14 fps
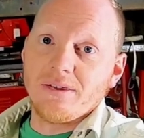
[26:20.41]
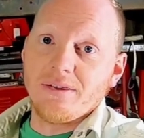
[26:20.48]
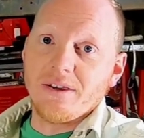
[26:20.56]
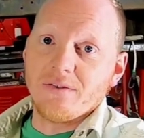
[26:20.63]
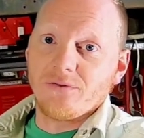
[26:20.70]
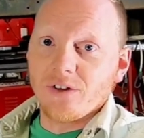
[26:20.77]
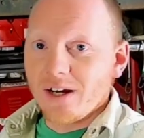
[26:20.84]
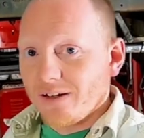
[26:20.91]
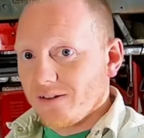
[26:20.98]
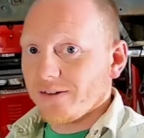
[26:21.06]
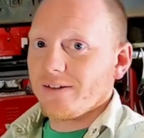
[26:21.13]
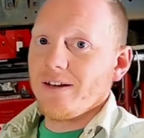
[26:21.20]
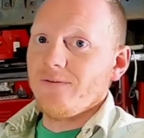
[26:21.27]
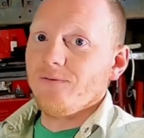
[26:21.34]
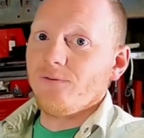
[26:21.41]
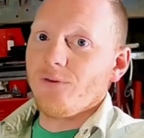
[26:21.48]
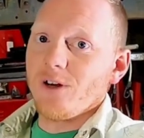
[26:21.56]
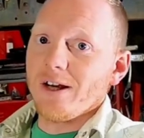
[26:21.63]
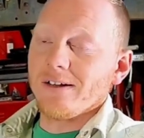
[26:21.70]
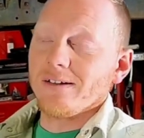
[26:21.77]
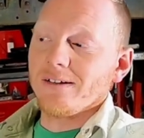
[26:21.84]
the flanges didn't
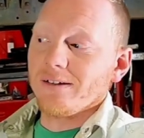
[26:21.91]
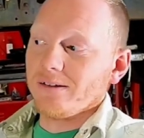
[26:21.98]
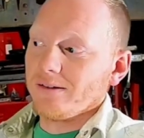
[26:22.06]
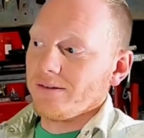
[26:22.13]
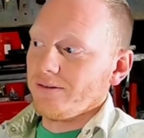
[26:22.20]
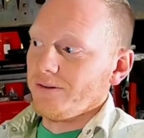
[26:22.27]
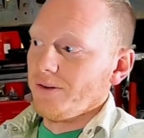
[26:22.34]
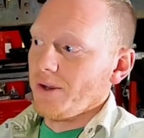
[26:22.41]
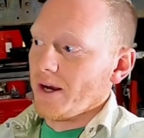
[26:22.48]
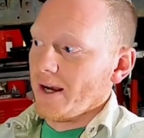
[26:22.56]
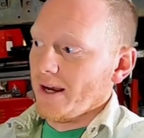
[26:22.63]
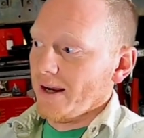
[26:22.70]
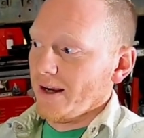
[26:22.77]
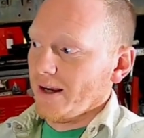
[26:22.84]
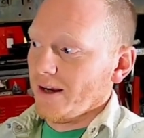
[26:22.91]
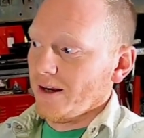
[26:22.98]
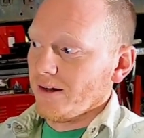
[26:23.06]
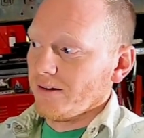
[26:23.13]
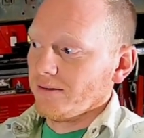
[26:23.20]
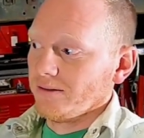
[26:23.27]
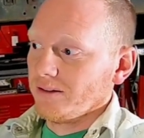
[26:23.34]
fit.
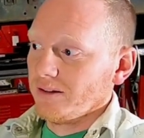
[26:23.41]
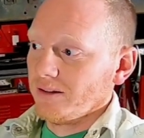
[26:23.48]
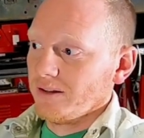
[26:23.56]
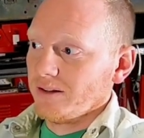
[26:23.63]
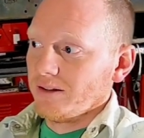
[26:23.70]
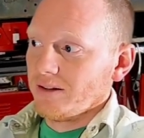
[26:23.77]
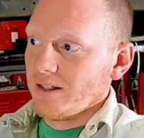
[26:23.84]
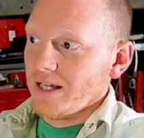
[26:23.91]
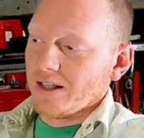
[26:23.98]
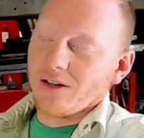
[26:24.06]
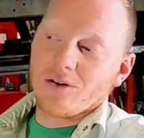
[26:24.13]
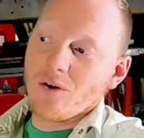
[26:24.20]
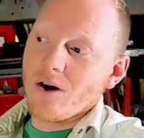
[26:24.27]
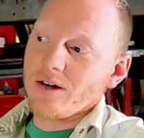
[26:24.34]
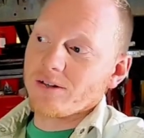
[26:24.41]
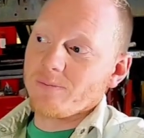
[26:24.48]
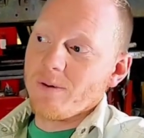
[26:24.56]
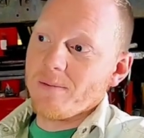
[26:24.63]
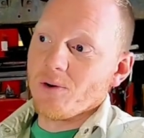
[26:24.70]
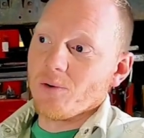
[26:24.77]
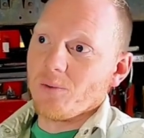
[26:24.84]
They hit the cross
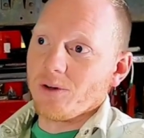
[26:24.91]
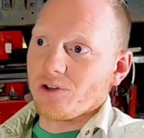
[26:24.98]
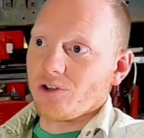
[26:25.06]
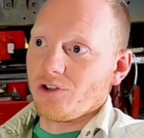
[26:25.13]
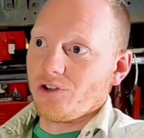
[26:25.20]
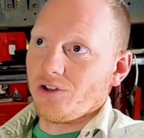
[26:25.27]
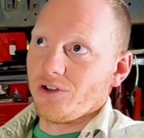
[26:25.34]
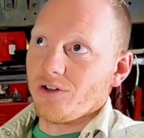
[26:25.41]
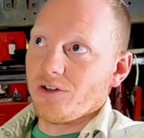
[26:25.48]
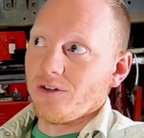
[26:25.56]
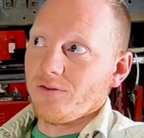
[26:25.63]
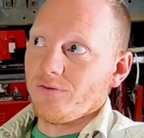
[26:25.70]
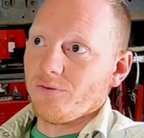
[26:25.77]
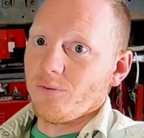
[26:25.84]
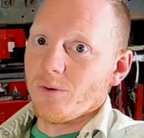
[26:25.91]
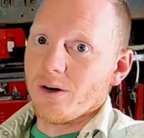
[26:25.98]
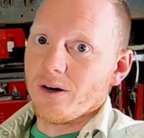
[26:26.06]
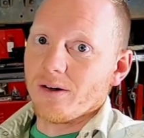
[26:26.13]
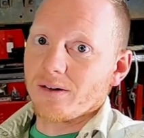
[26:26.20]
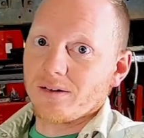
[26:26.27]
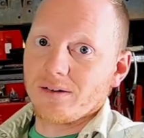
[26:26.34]
member, which should have
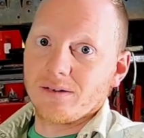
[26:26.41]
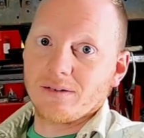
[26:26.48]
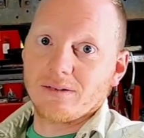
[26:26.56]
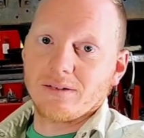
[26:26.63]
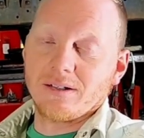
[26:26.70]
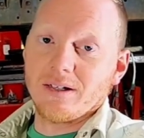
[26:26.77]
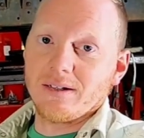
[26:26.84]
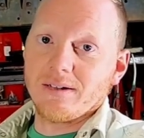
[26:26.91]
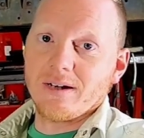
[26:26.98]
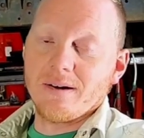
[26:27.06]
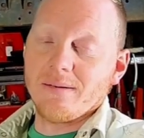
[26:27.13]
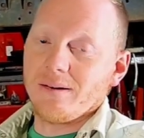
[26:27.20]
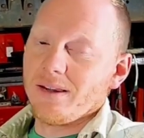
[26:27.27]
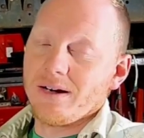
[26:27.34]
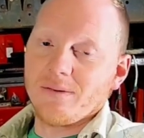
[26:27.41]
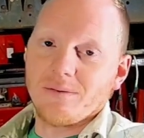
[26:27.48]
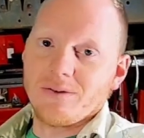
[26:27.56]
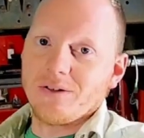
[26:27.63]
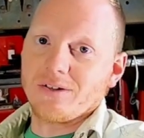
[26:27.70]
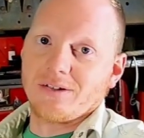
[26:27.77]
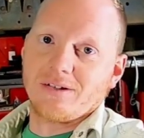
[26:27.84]
worked. I mean, they
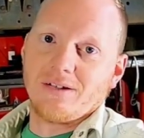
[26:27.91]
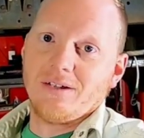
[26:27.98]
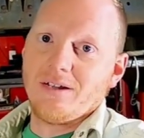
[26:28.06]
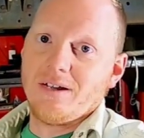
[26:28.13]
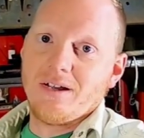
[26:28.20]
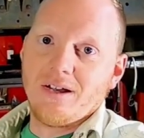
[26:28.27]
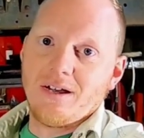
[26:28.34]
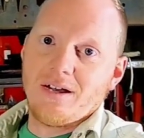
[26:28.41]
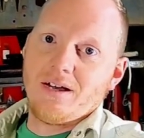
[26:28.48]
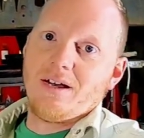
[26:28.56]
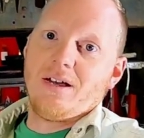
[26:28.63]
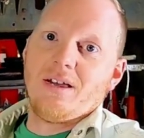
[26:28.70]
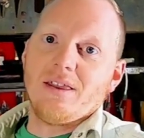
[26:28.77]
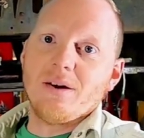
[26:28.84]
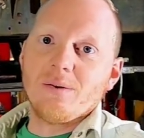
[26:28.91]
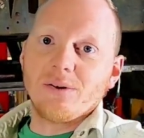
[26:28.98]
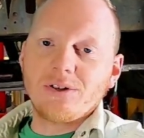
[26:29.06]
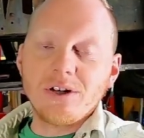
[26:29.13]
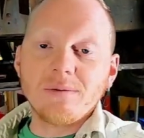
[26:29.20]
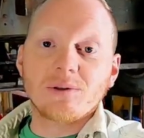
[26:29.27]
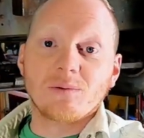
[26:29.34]
were
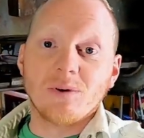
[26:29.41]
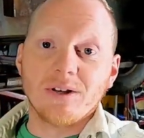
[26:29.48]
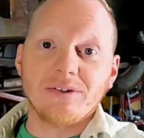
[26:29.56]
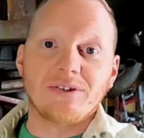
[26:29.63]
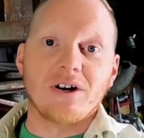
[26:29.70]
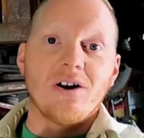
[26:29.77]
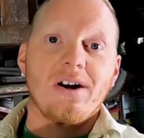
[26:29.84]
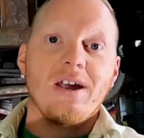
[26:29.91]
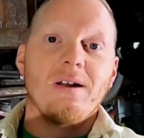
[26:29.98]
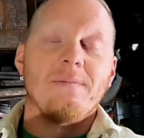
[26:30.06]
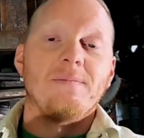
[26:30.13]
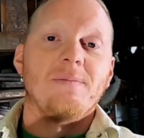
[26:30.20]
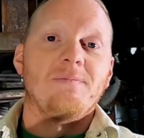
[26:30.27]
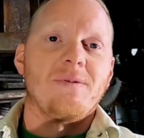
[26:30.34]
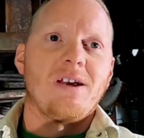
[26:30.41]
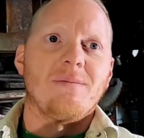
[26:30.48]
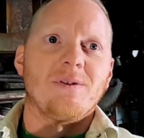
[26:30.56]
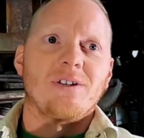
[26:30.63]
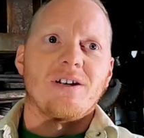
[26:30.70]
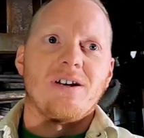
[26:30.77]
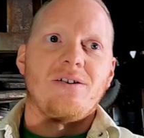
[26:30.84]
the cheapest ones on
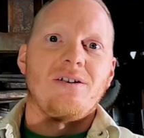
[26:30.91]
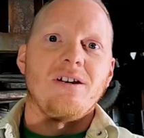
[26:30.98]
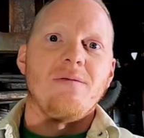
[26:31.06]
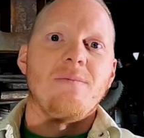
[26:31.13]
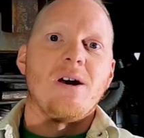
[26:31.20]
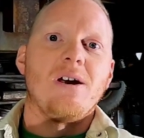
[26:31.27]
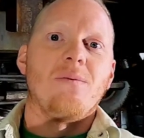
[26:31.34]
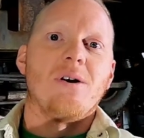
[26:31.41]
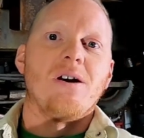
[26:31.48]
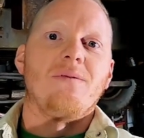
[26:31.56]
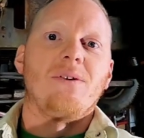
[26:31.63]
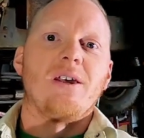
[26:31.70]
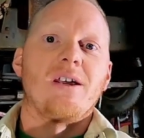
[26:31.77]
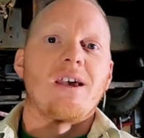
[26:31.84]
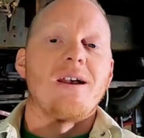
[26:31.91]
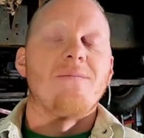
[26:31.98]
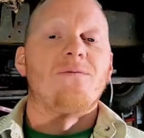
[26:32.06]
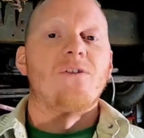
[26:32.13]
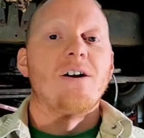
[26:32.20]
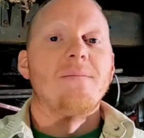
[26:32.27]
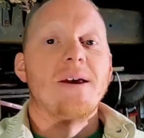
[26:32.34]
Amazon or eBay, wherever they
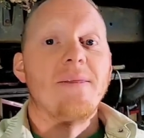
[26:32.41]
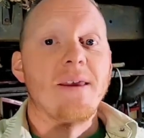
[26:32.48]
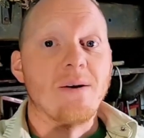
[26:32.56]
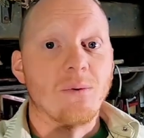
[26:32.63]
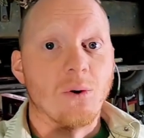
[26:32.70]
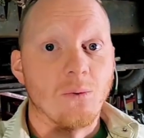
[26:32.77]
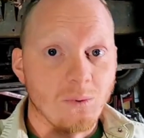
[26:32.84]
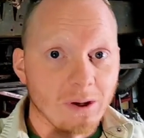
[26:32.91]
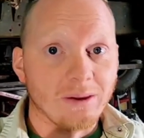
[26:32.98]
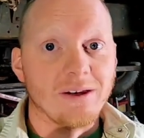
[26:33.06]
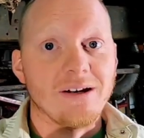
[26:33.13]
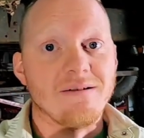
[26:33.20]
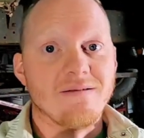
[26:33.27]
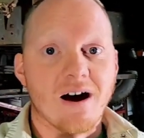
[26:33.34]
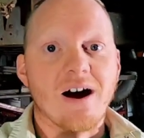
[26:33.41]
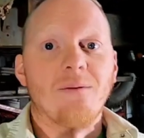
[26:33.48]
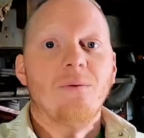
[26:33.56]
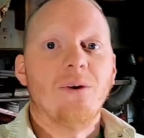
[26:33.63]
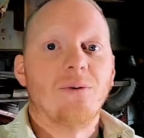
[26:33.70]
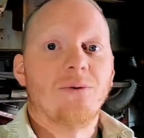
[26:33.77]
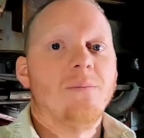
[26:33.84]
came from, and they were really
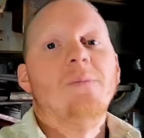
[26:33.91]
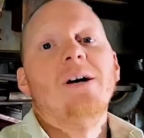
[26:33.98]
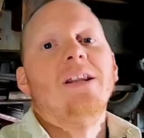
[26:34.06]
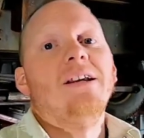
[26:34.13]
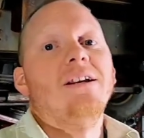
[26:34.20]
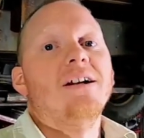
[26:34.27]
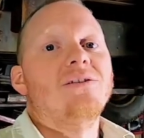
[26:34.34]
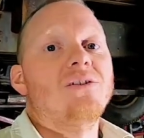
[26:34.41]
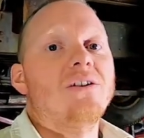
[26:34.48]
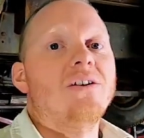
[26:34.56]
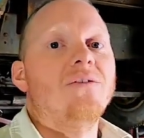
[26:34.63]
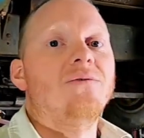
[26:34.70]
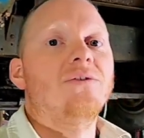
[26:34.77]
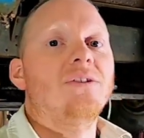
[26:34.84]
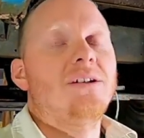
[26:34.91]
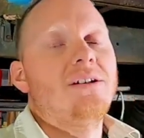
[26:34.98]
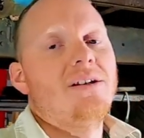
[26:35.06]
not worth the money. I should have